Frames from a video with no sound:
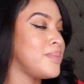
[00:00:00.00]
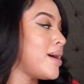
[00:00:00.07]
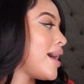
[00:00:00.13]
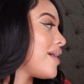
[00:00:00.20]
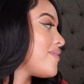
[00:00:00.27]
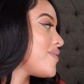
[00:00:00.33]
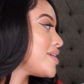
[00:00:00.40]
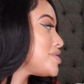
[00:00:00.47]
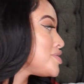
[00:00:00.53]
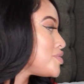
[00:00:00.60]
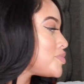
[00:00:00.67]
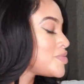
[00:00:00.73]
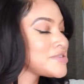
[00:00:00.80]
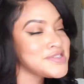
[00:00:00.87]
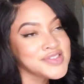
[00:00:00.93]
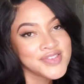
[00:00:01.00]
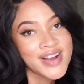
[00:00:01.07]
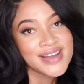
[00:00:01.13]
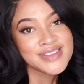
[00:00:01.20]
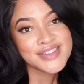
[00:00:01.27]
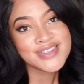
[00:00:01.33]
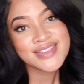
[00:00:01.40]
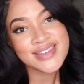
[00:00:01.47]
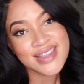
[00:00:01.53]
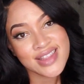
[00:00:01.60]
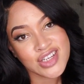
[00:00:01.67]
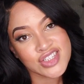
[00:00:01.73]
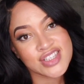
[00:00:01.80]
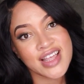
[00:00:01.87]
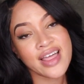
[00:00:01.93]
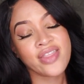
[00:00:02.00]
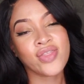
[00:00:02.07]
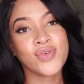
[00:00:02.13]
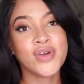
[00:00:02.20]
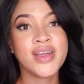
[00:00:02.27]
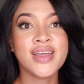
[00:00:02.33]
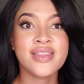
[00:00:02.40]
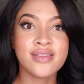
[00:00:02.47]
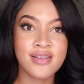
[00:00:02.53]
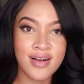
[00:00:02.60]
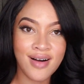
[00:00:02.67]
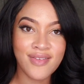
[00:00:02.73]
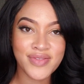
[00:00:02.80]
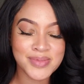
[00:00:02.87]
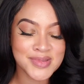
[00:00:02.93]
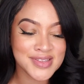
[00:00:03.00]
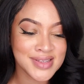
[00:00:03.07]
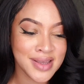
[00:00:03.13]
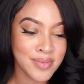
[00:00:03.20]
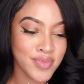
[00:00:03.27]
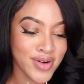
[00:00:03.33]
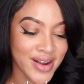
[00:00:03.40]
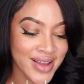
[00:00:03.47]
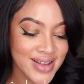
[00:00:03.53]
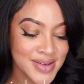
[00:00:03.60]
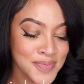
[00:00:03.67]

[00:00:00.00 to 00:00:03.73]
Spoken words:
my facial moisturizers and there's like three and they're all from the same brand.